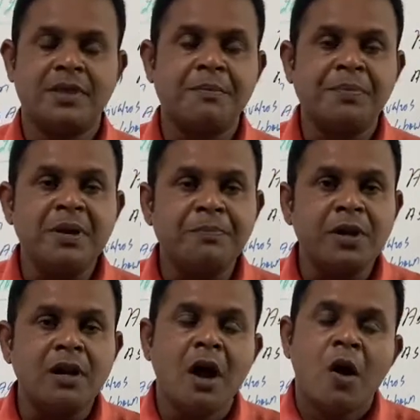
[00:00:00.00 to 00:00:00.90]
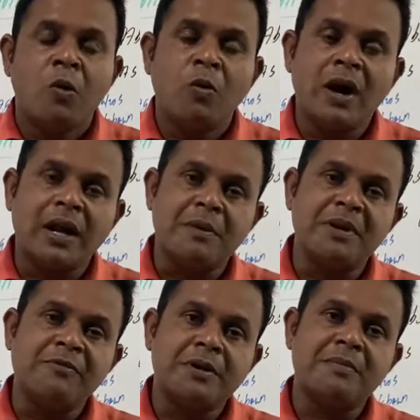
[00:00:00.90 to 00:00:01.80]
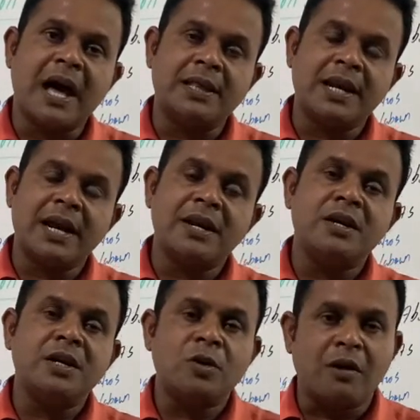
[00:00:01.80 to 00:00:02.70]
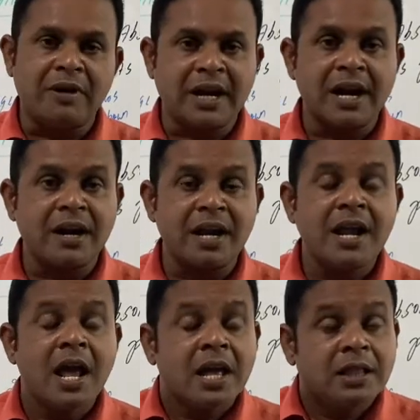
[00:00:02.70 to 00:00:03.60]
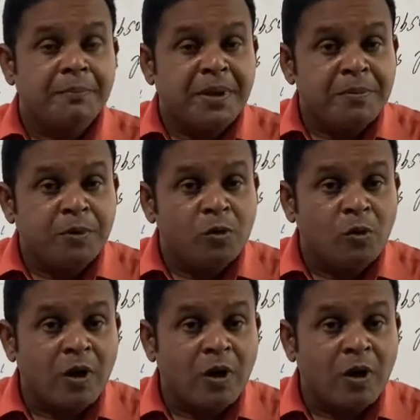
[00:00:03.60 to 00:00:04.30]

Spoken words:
The people who are coming from other country to our country, the people who